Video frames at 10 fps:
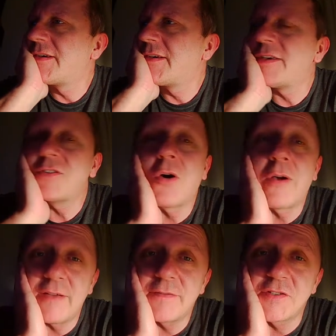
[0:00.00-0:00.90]
It's all
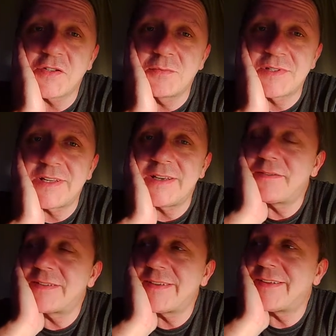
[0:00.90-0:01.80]
right for some, Steve,
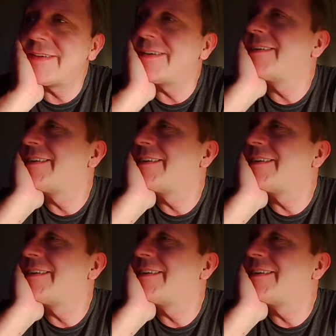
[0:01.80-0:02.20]
I'll tell you.